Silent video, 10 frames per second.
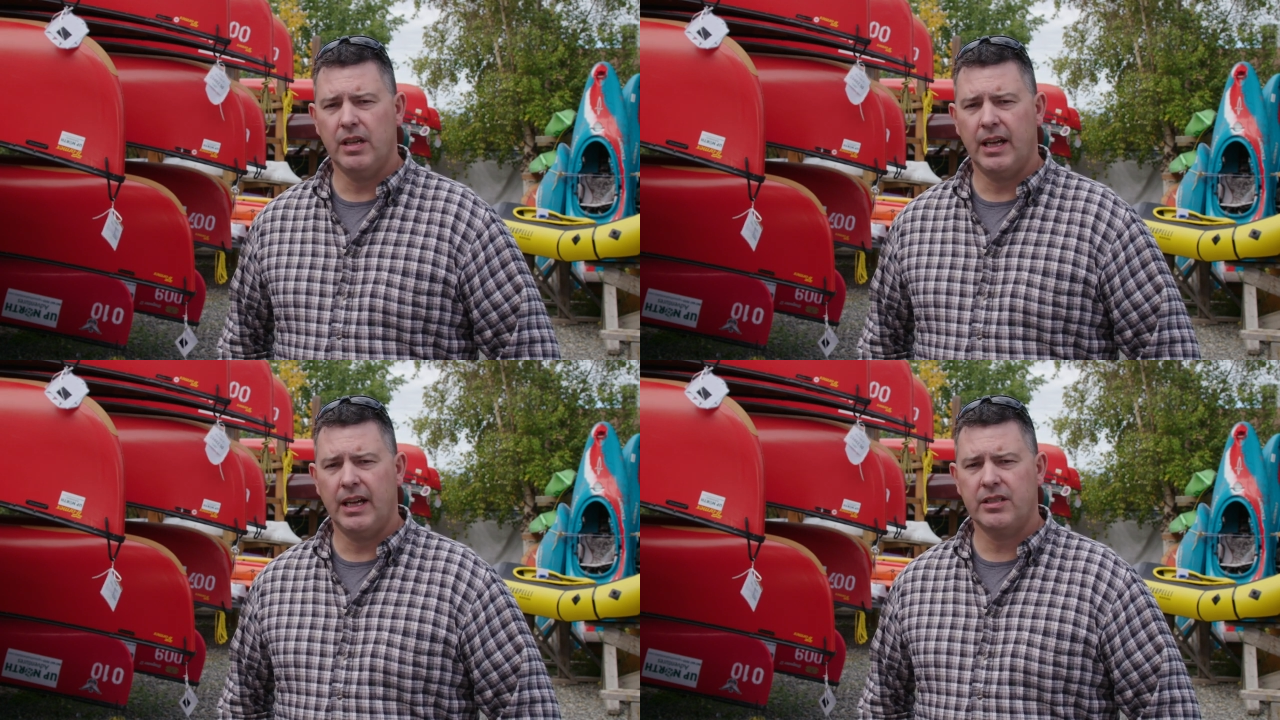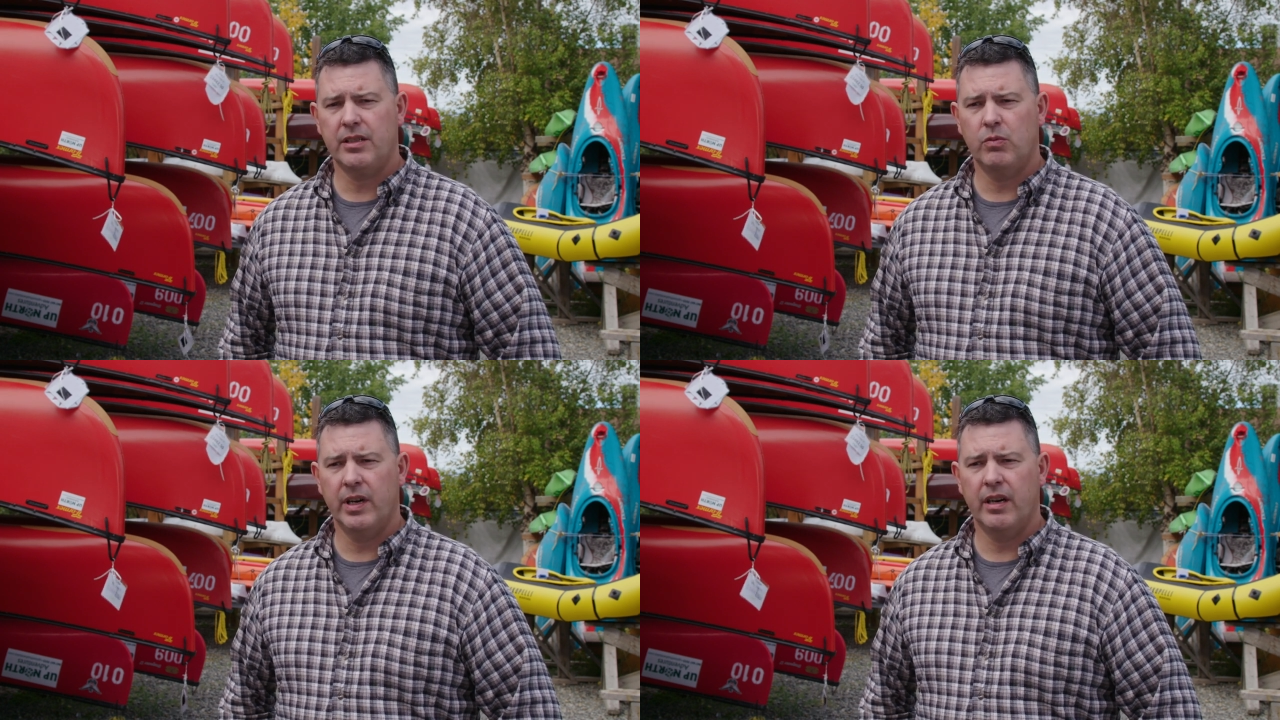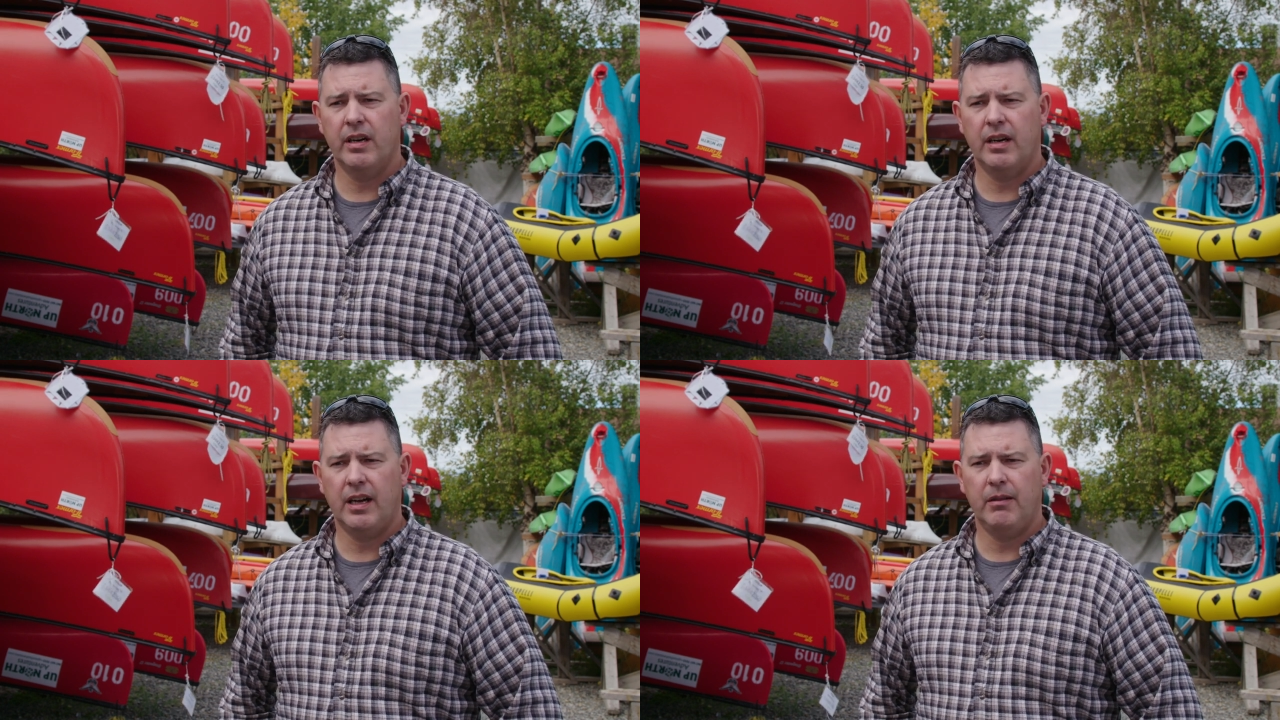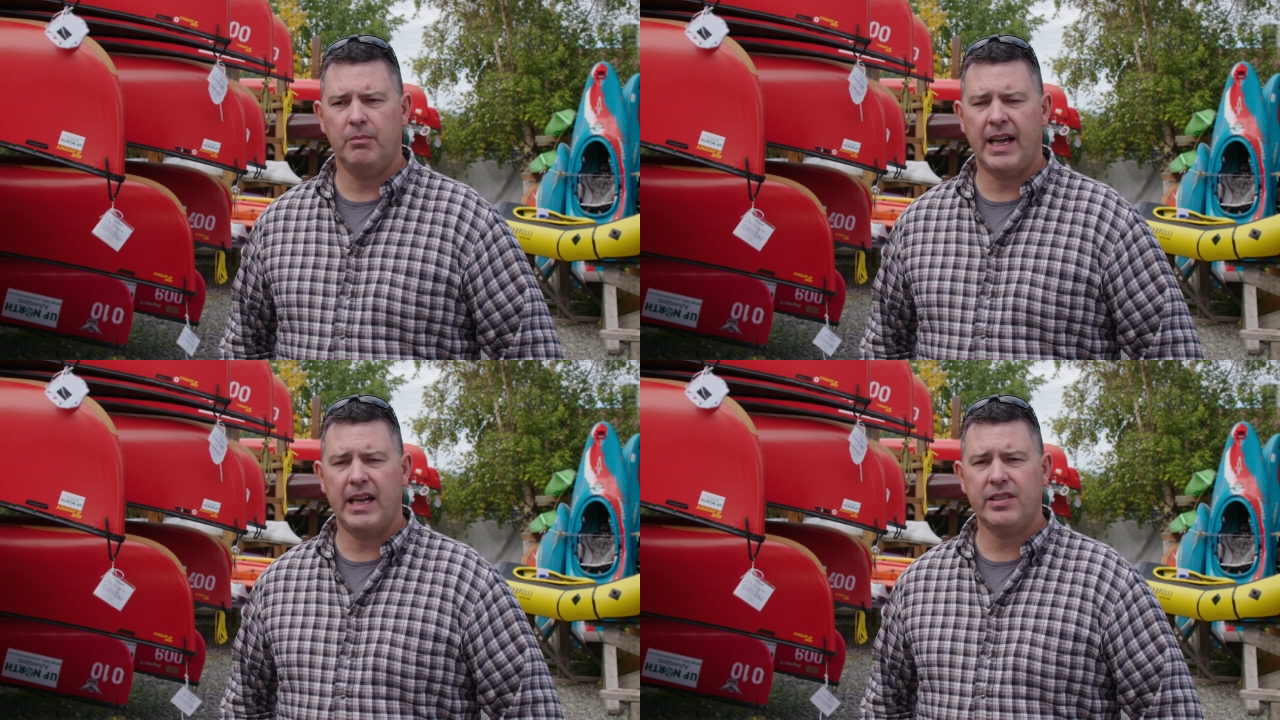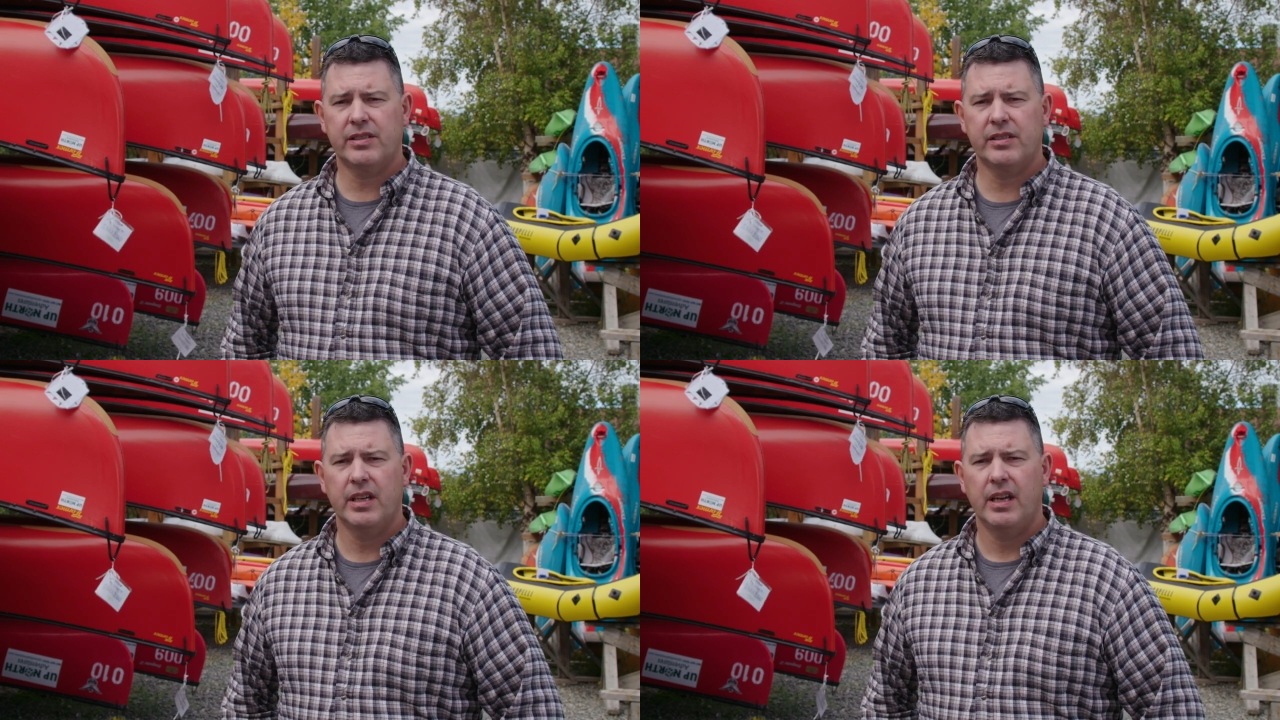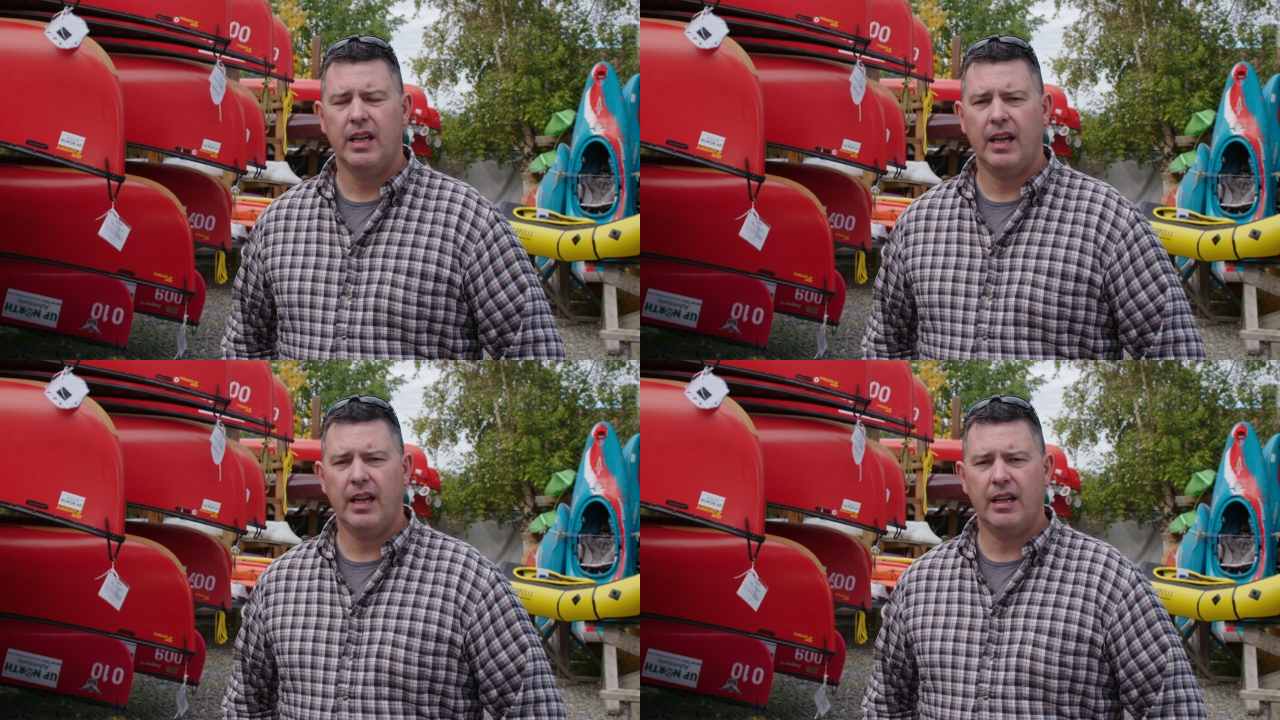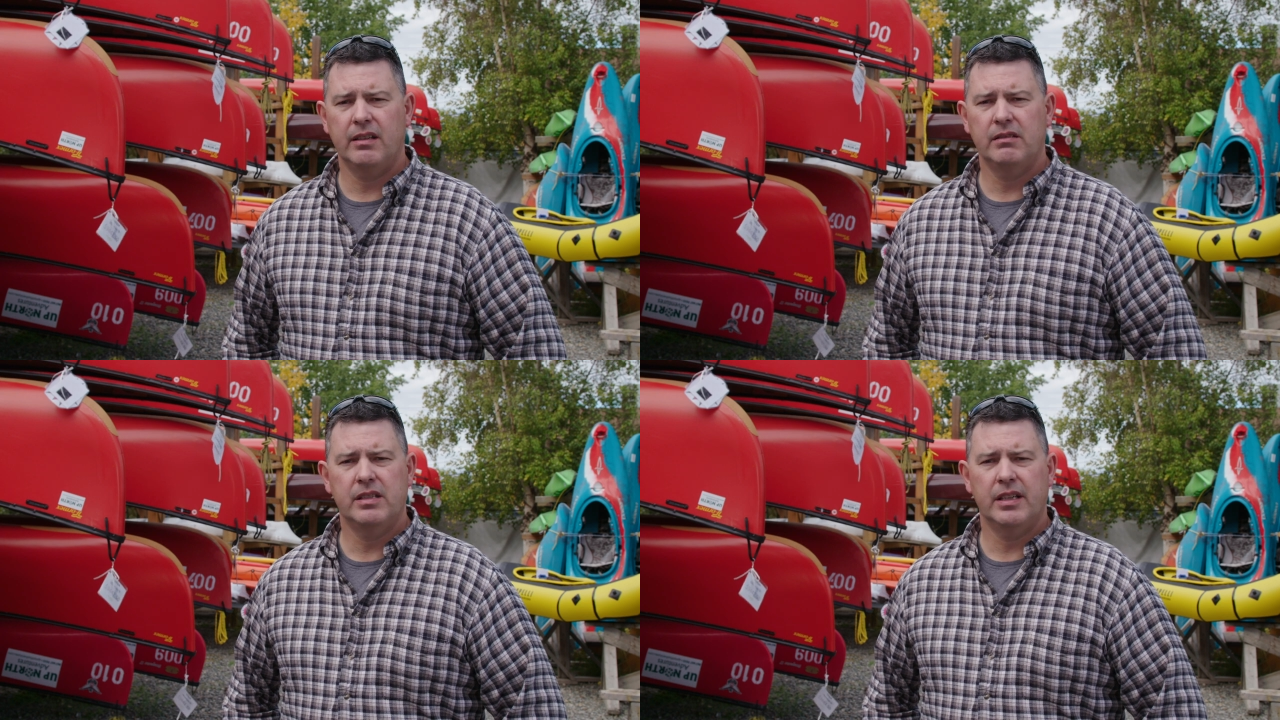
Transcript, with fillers: asked to wear masks and